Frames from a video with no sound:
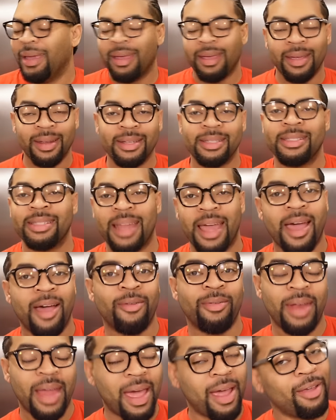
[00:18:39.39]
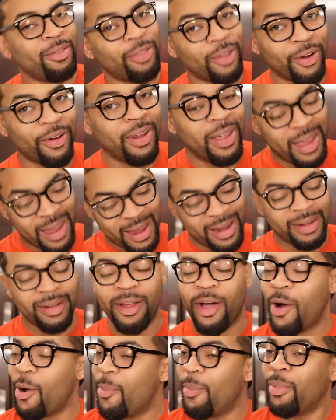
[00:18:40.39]
It is now
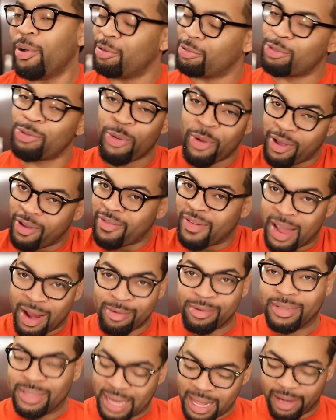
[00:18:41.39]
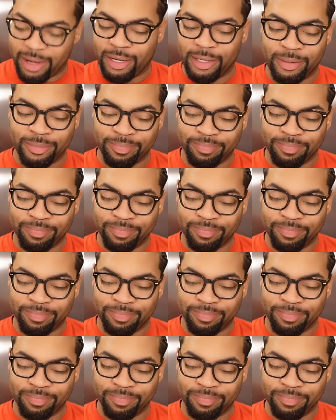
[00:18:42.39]
9:38, almost 12 hours later.